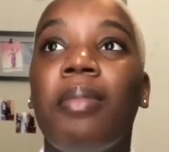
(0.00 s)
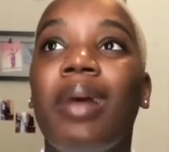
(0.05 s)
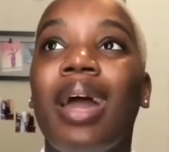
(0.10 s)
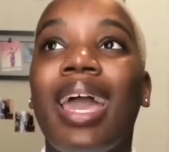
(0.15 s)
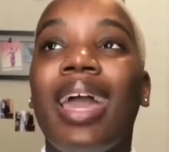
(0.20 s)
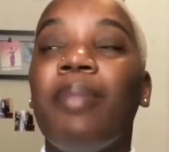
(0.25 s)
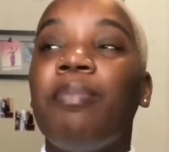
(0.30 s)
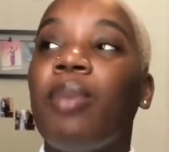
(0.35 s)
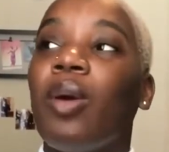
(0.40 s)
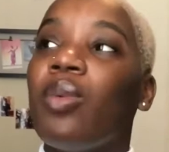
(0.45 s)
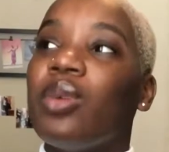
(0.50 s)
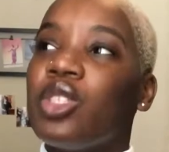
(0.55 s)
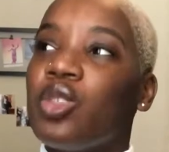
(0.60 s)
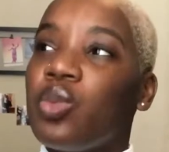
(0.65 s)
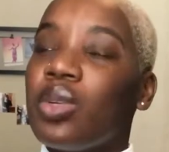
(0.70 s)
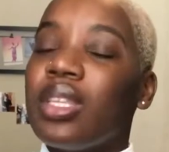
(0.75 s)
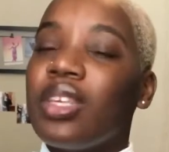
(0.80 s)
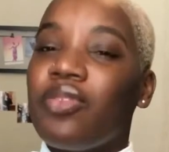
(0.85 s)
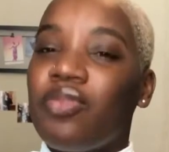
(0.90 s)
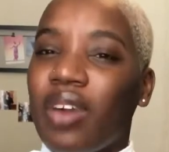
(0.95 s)
But what's
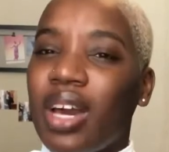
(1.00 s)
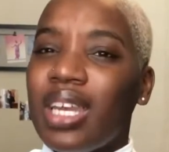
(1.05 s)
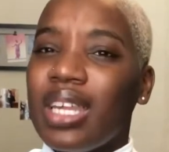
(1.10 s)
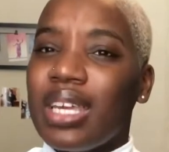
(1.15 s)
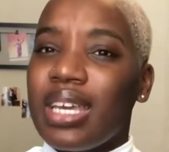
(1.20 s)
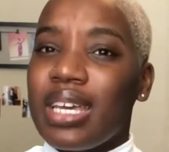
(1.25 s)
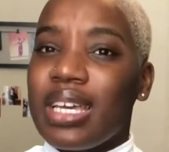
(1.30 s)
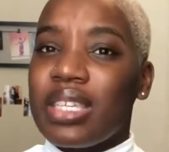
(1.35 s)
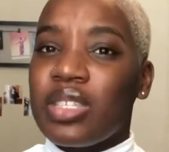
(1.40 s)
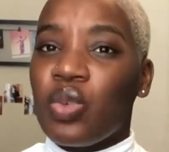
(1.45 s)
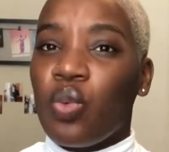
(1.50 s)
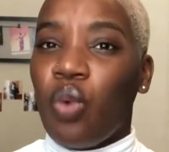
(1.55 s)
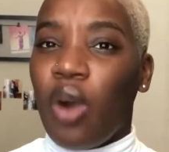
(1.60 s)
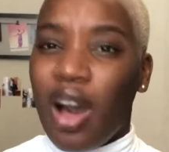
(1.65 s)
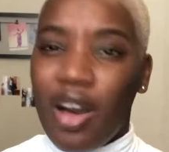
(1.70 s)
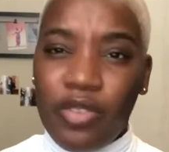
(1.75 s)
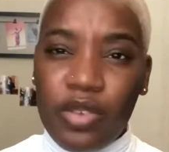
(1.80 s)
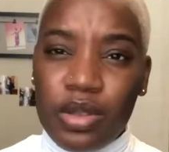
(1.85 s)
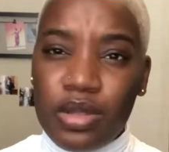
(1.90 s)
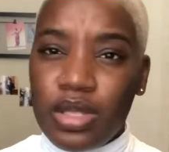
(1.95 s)
really funny is
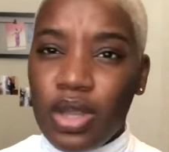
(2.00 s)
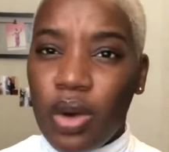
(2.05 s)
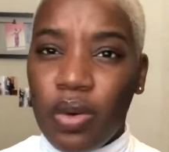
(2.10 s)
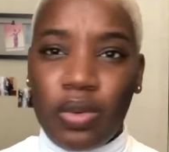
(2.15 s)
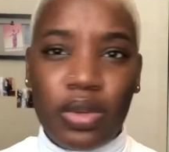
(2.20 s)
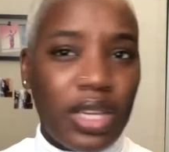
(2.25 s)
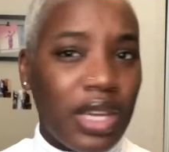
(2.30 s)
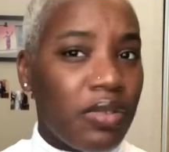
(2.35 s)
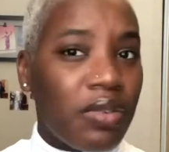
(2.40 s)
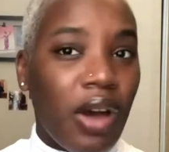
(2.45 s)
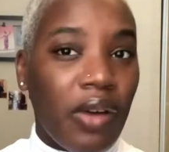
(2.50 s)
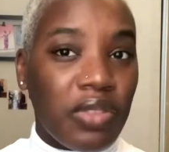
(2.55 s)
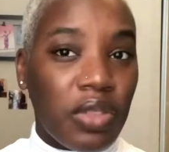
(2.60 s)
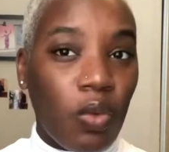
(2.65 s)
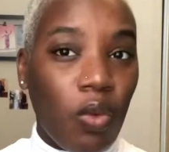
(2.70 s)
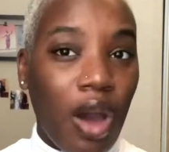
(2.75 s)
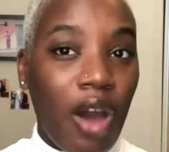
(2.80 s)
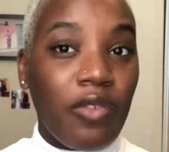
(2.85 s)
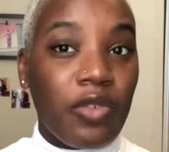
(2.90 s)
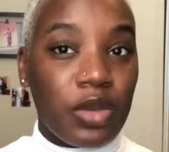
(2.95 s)
waffles don't give off the
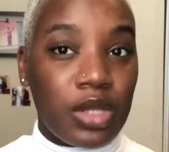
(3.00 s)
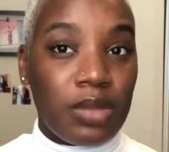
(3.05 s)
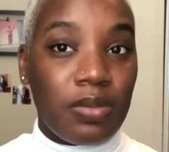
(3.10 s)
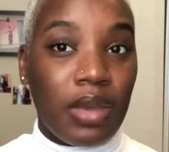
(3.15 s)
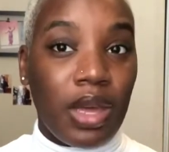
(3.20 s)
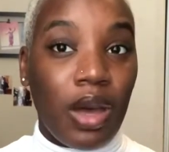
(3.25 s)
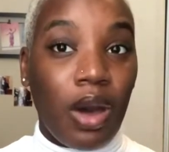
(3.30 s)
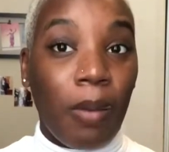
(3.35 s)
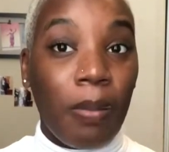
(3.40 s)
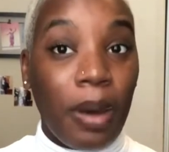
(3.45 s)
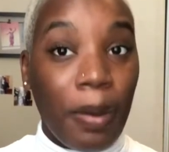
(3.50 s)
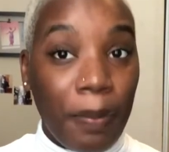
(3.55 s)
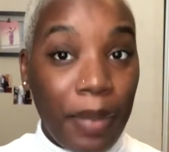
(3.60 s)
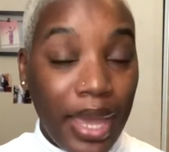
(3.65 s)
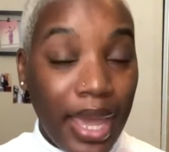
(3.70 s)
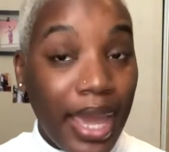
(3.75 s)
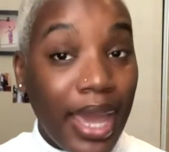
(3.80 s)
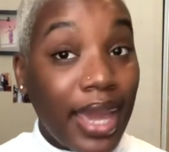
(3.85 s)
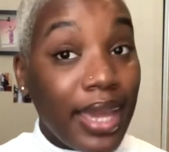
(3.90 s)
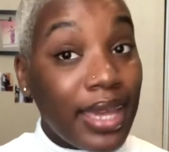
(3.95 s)
waffle smell, but
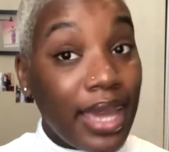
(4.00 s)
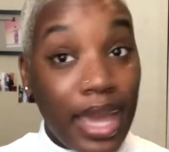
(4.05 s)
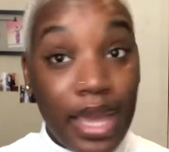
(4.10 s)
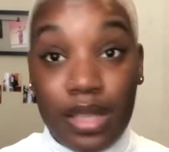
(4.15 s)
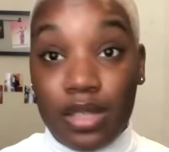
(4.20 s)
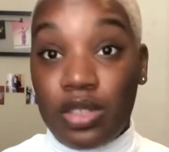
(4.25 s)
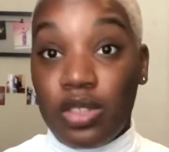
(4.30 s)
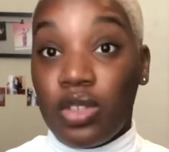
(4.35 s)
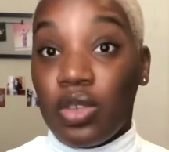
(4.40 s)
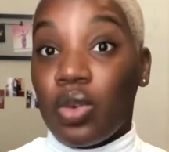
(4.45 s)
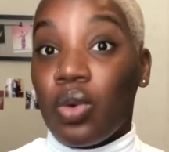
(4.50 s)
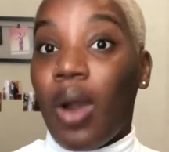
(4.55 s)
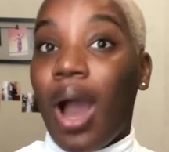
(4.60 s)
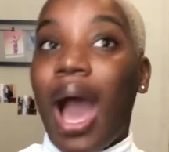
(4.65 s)
pancakes do.